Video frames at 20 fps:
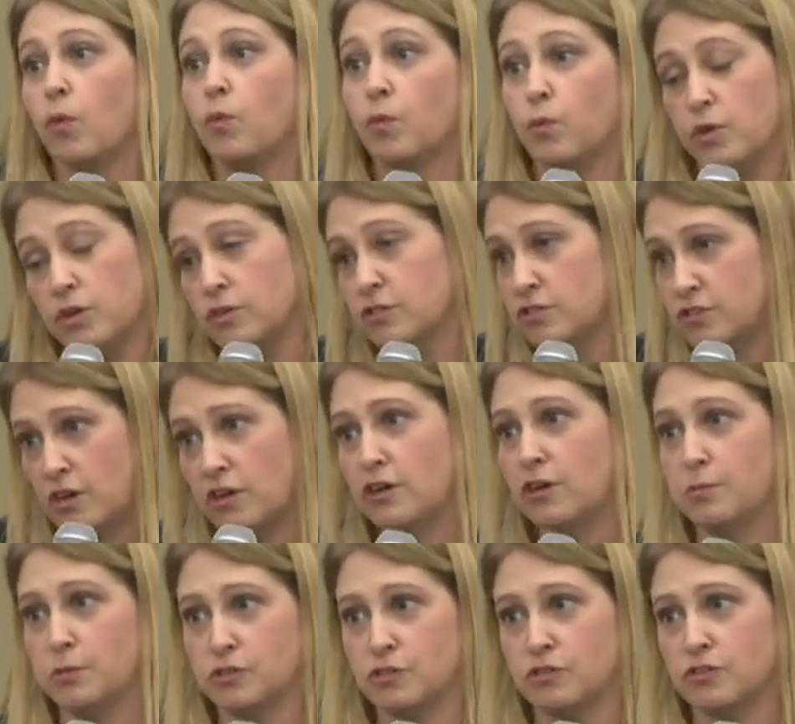We'll start
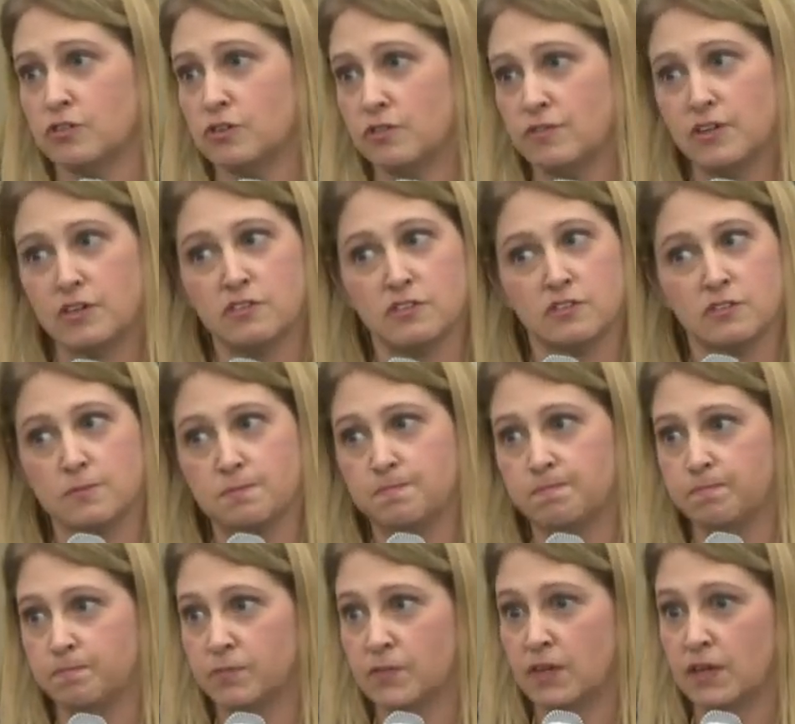commercial service
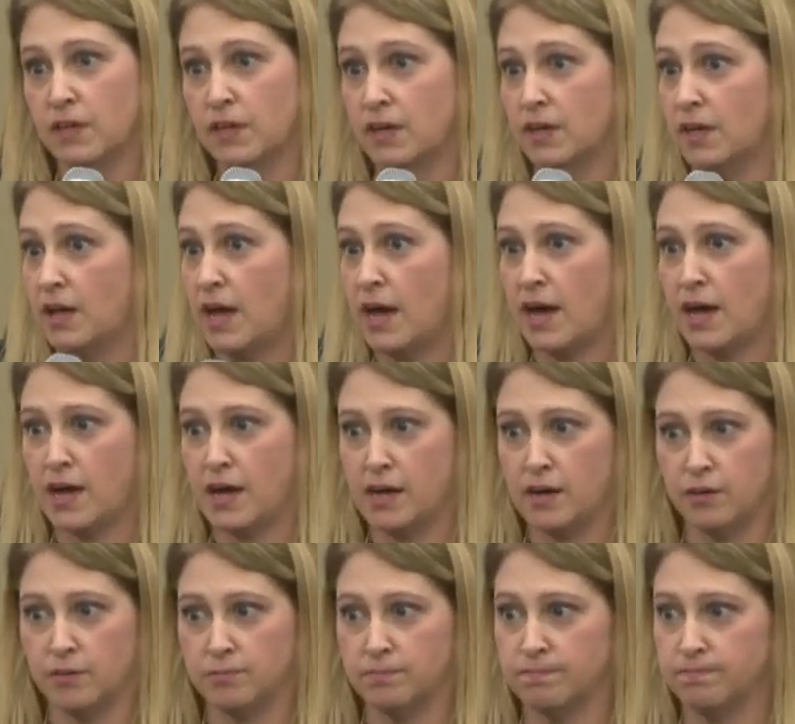
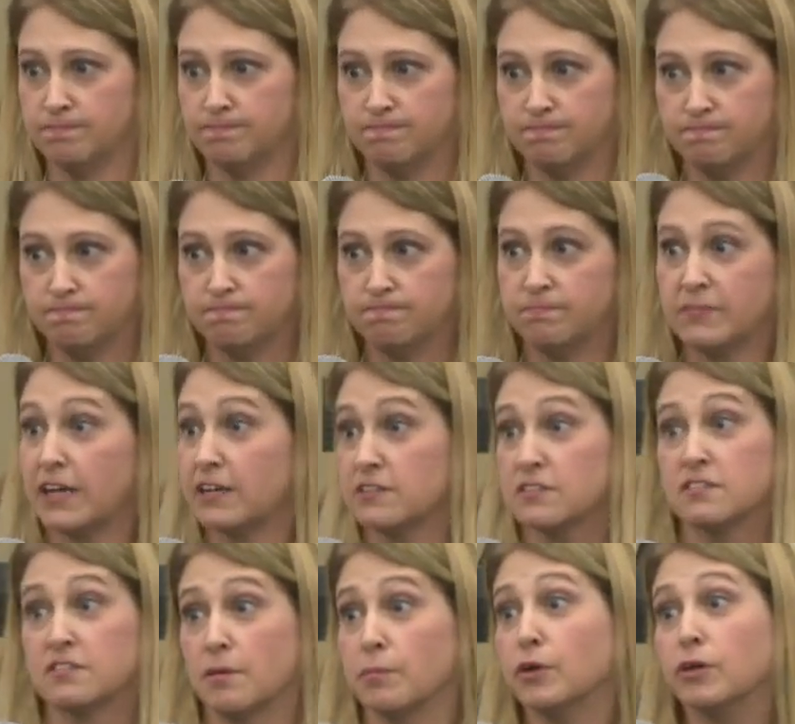uh,
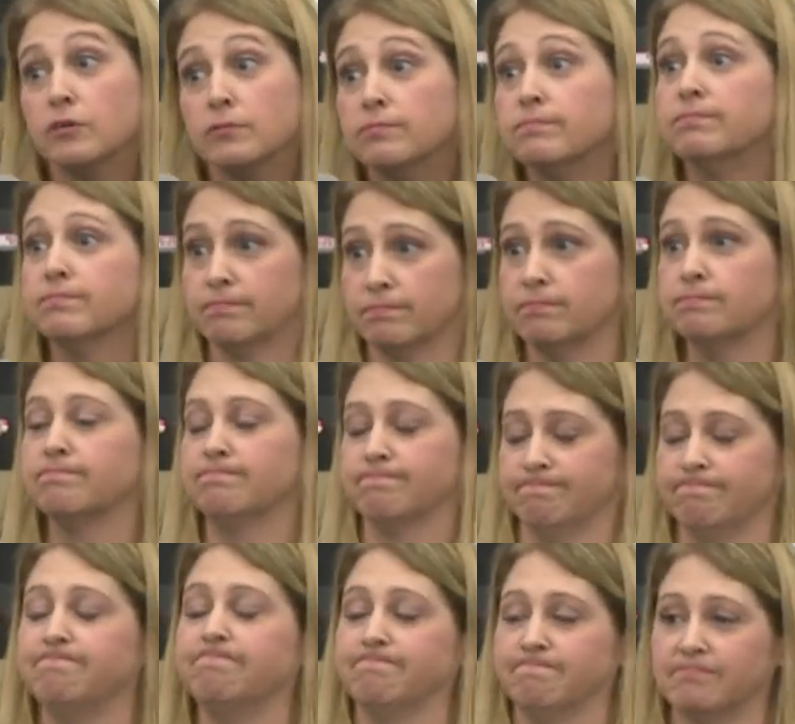next summer.
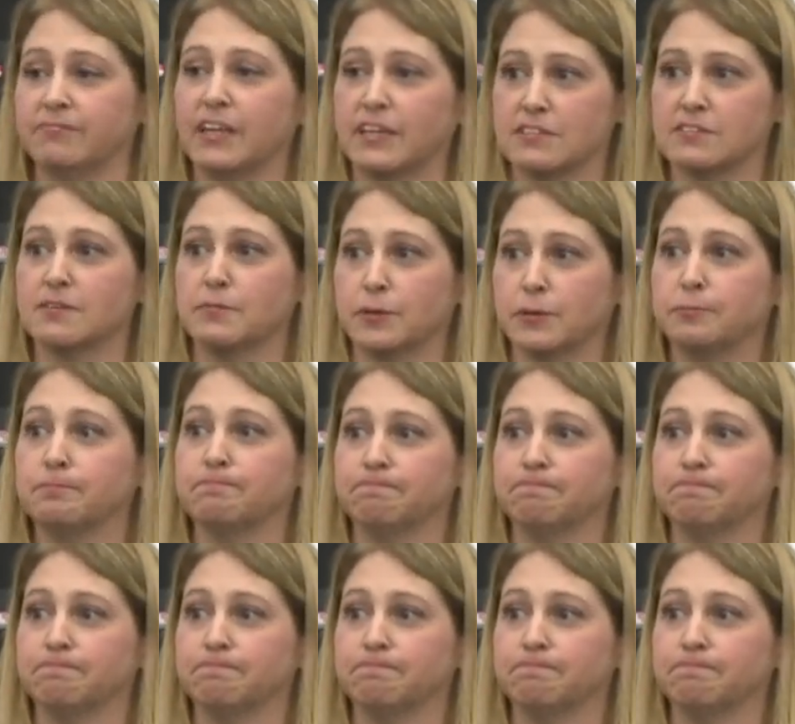Next summer.